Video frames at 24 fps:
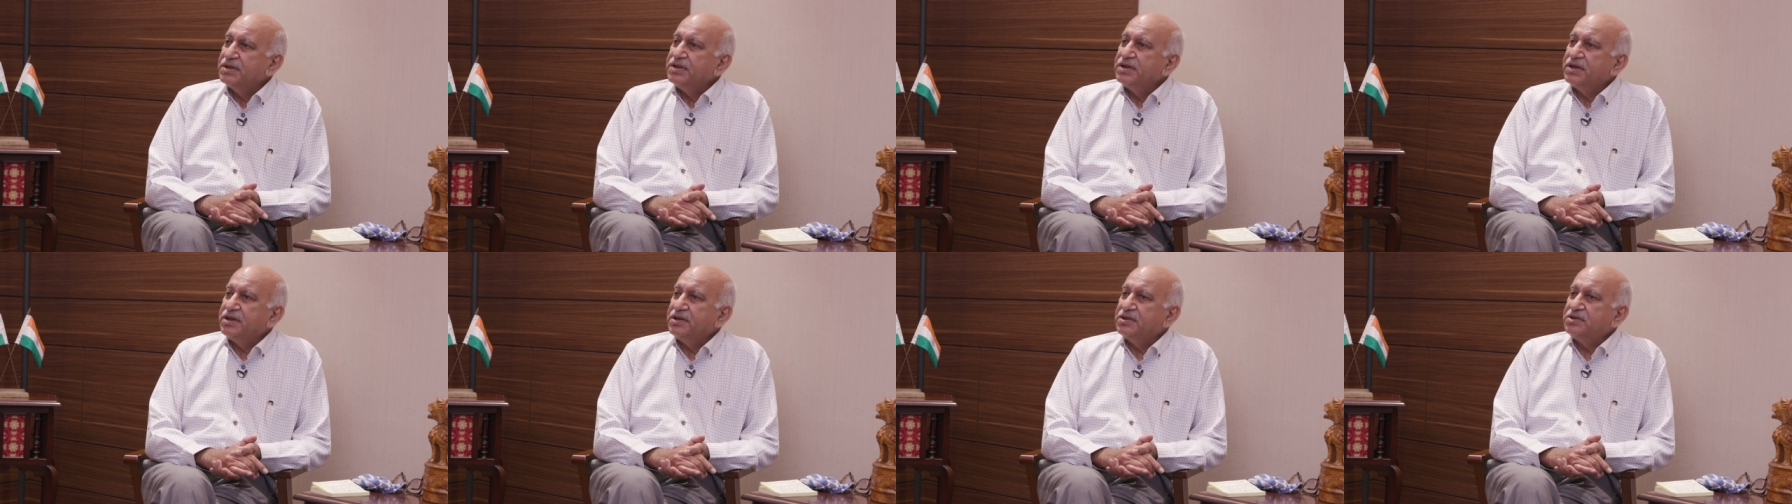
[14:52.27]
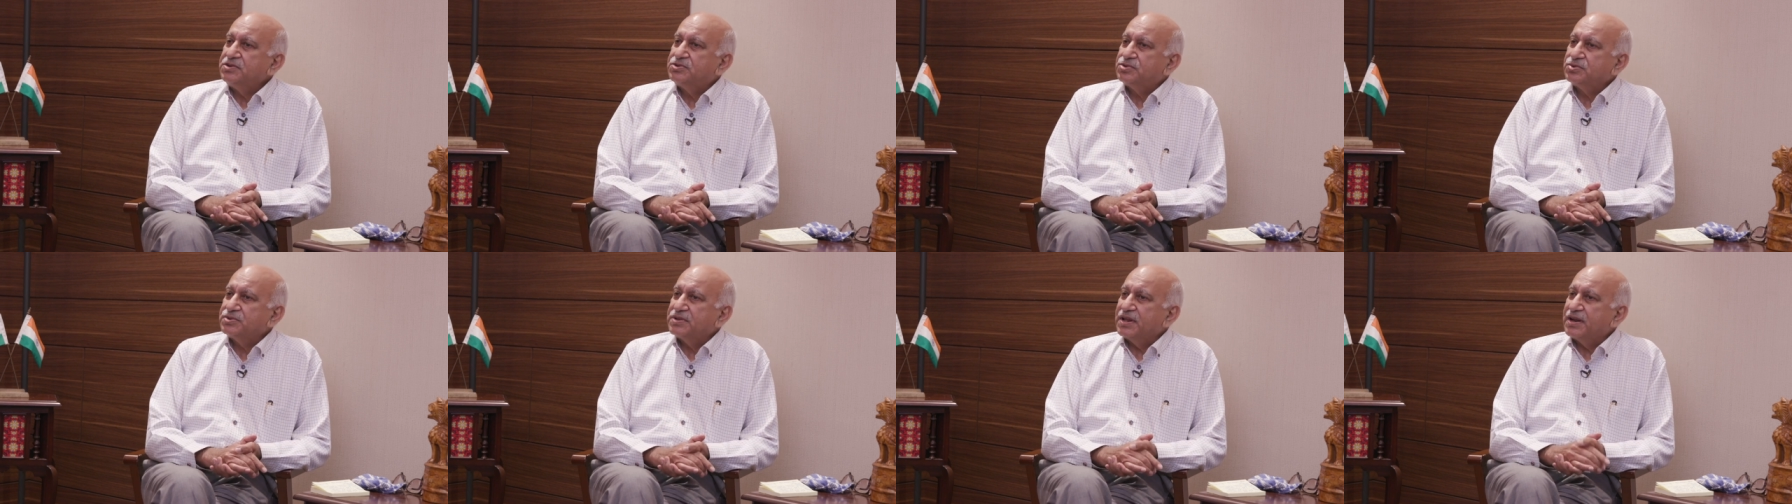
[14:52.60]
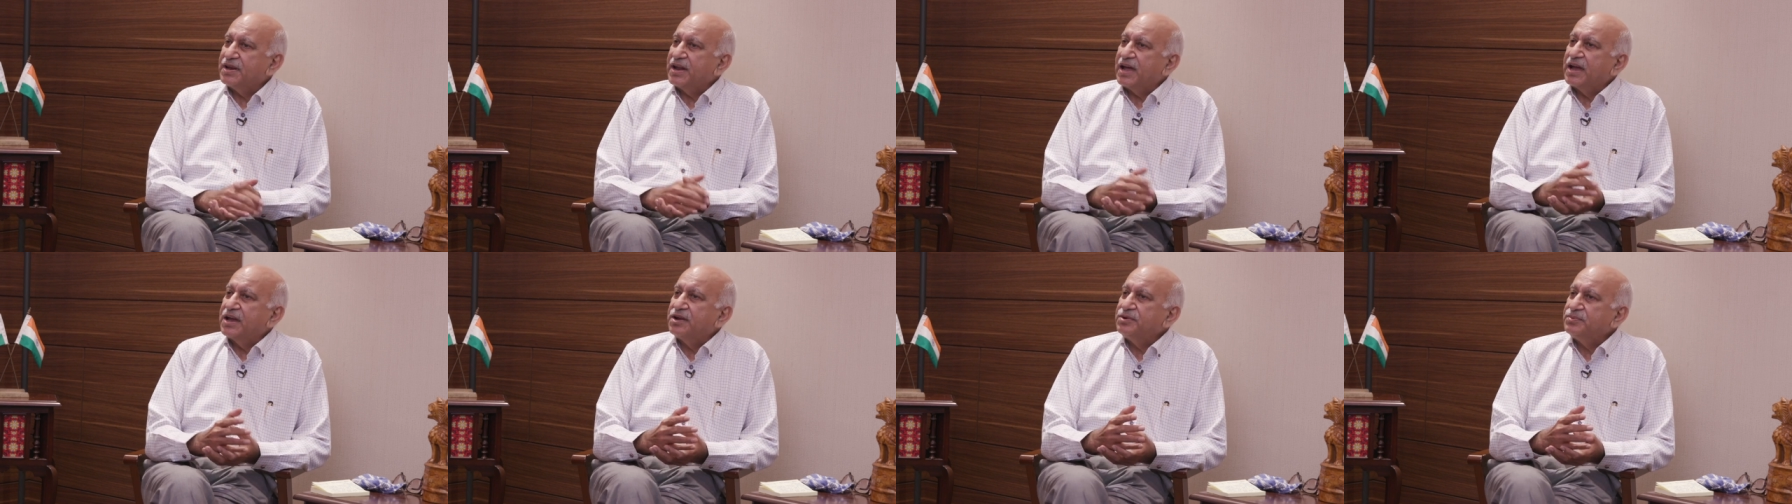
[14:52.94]
into the
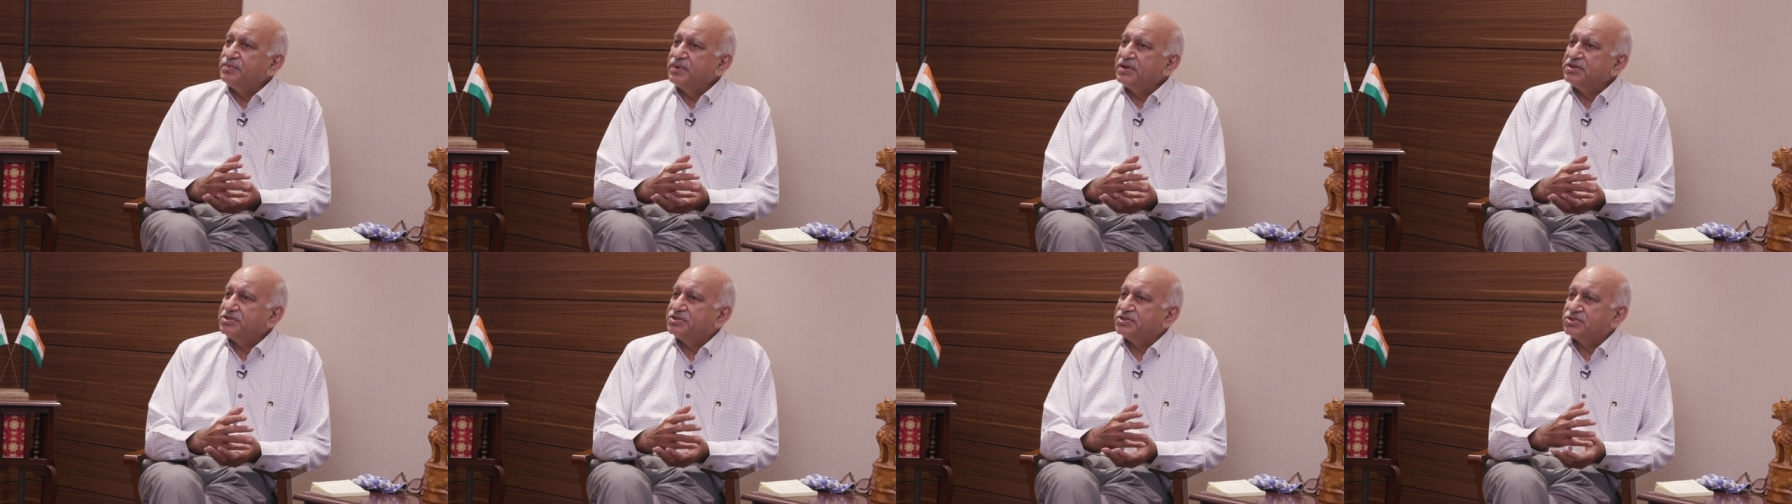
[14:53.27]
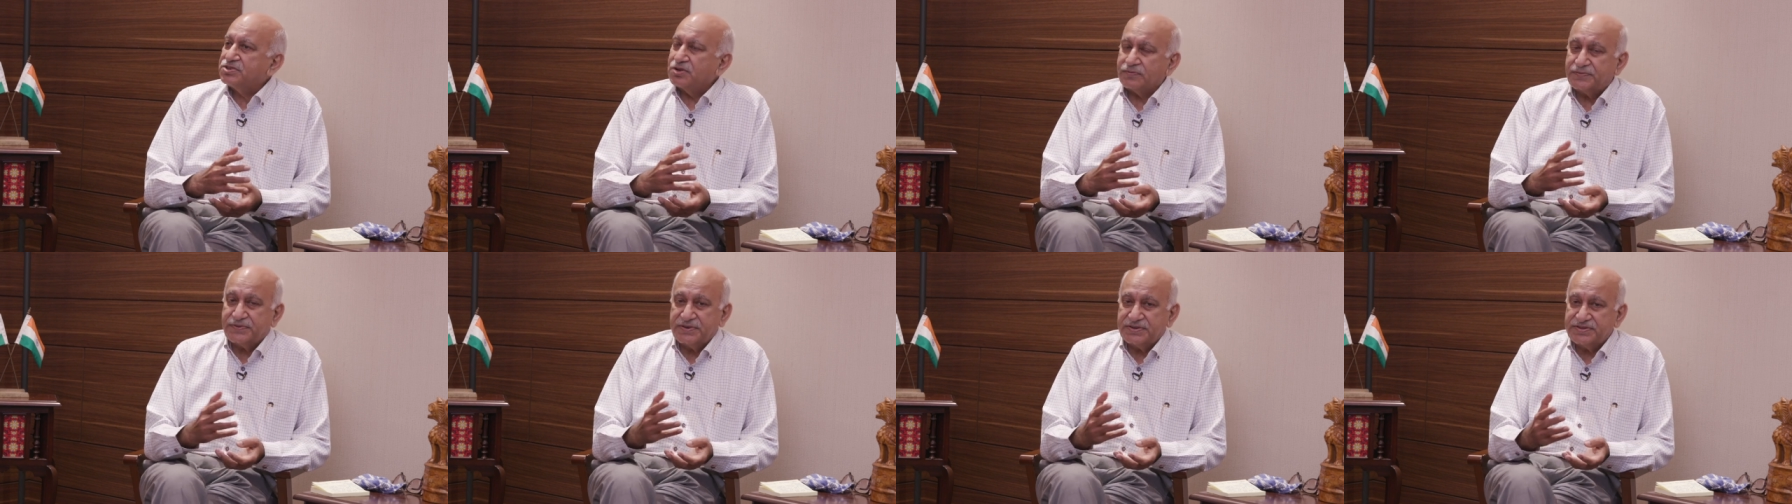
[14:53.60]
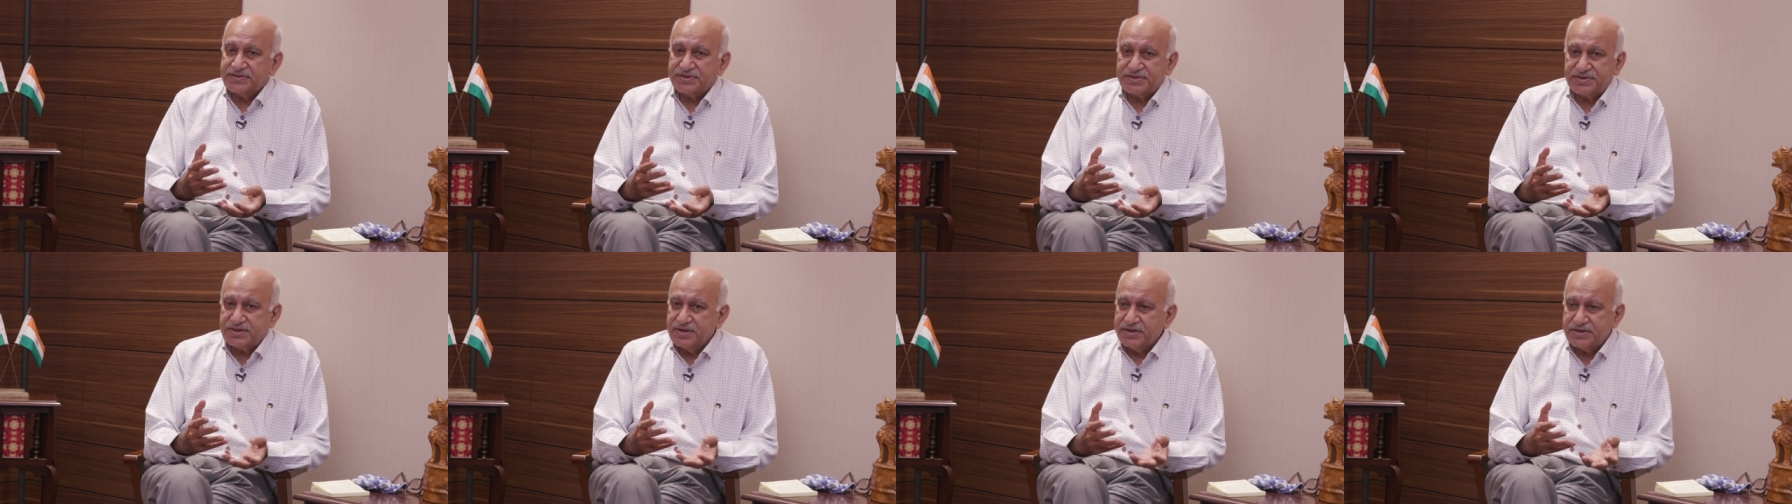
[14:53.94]
language of
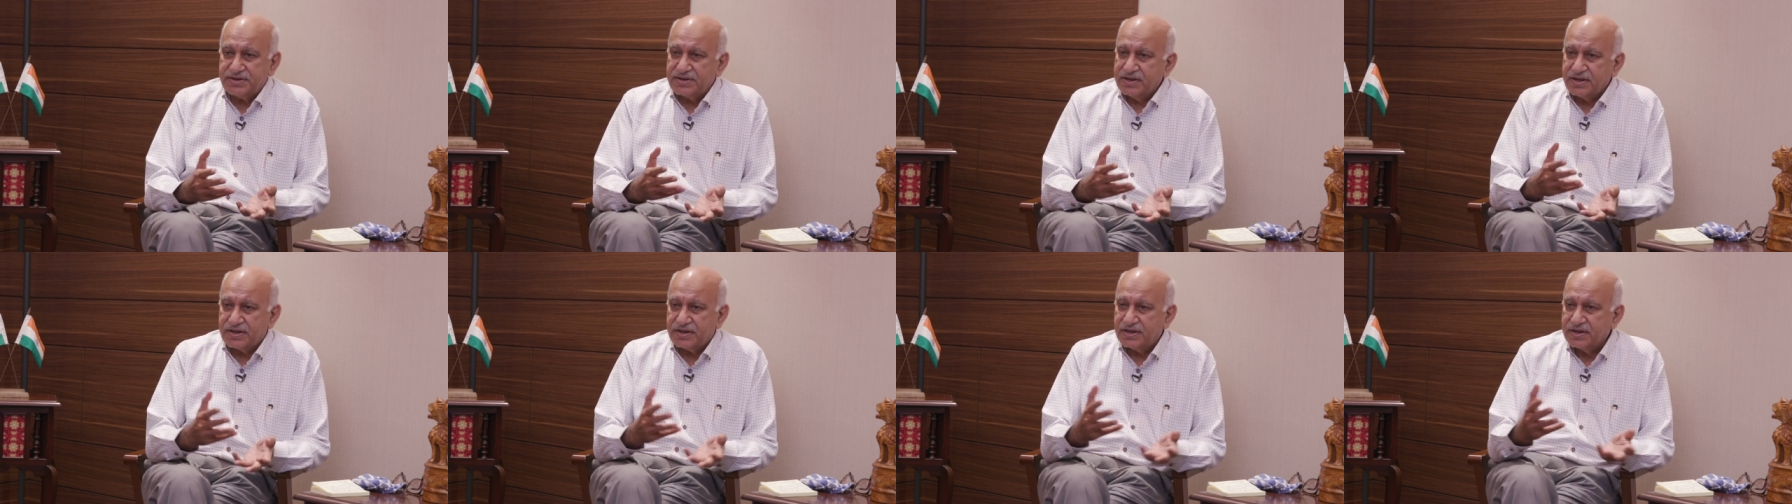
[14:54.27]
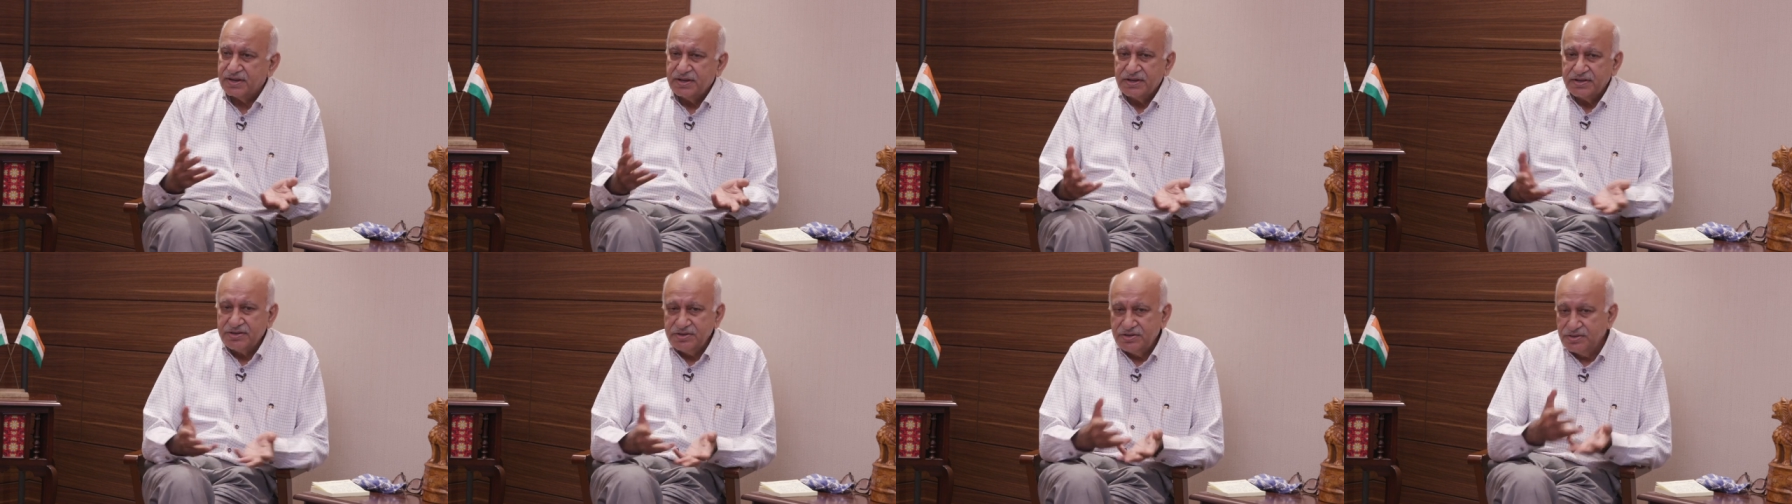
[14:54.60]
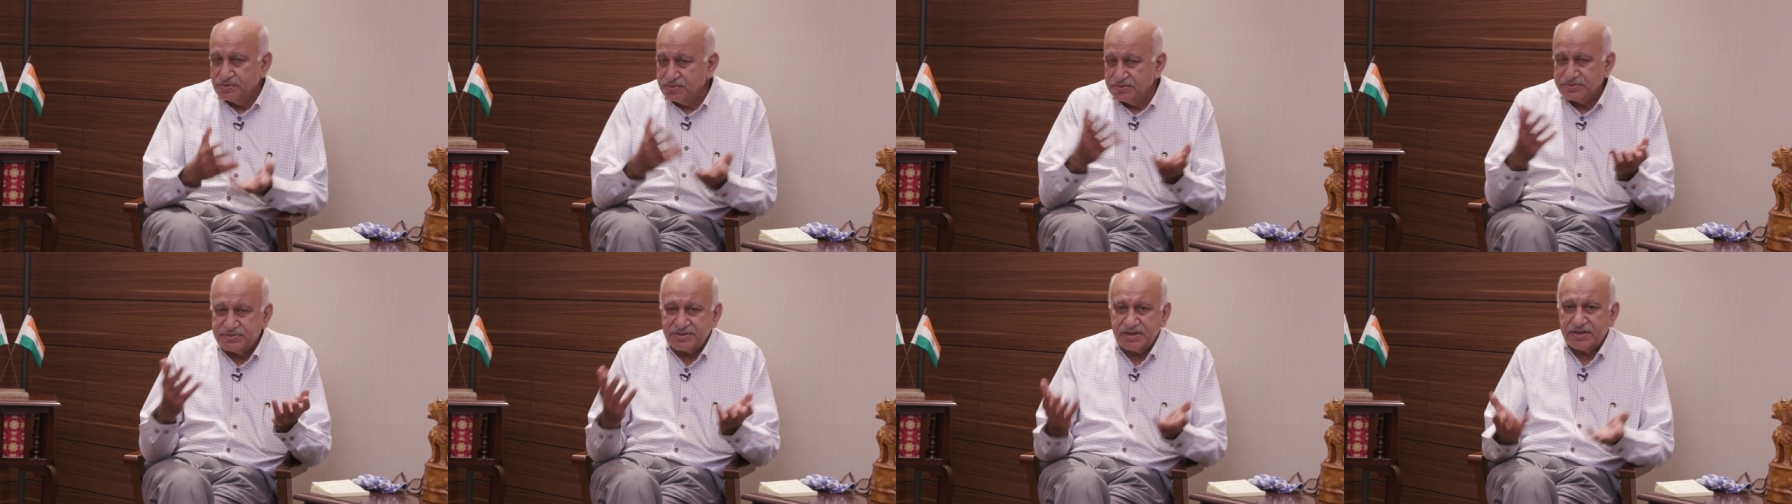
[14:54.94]
hysteria
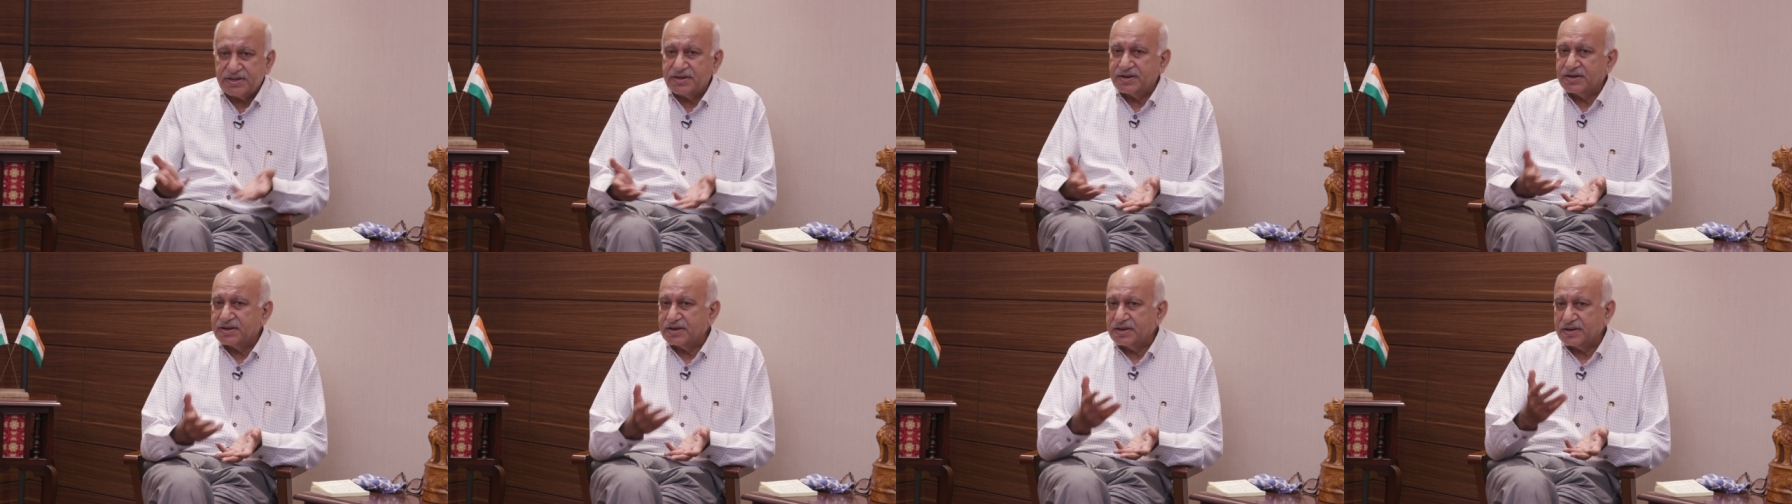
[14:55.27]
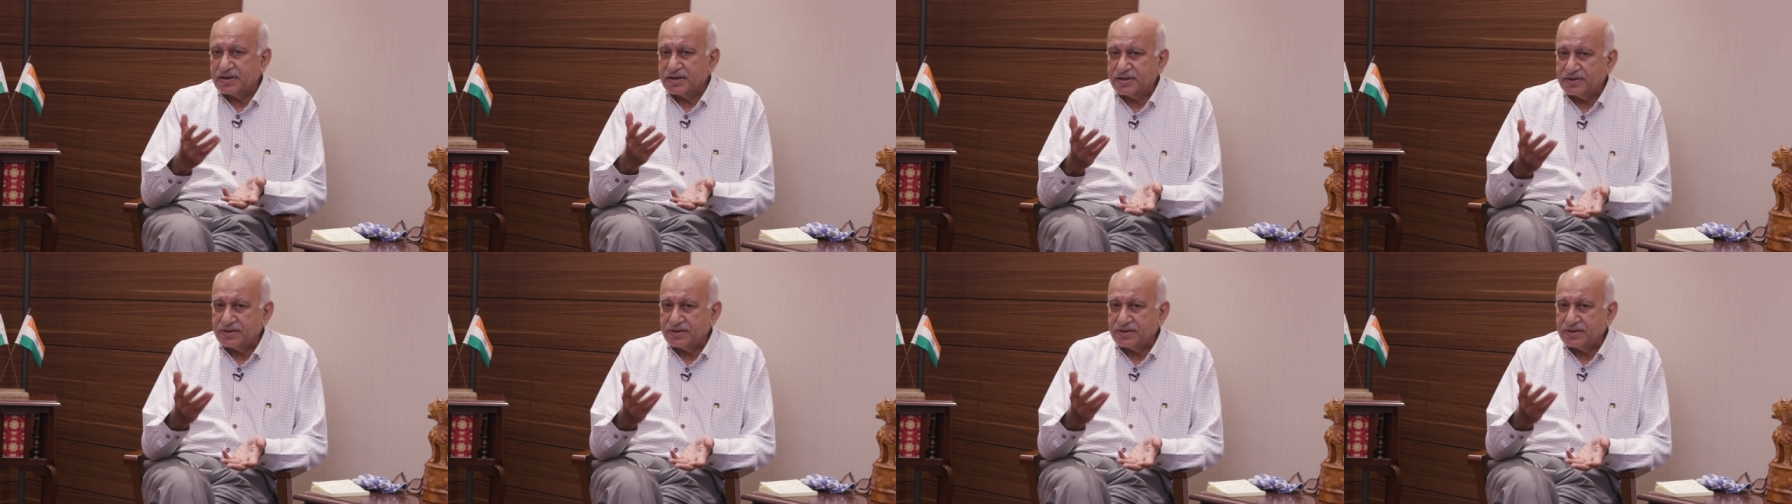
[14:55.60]
using,